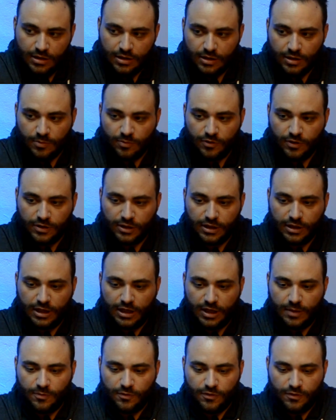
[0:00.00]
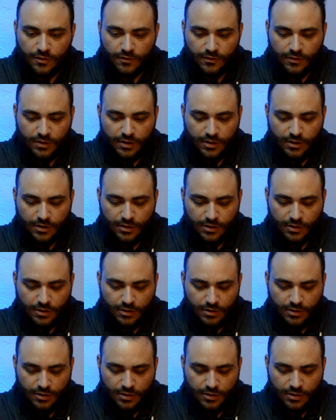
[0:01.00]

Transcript: I'll bring the camera over here,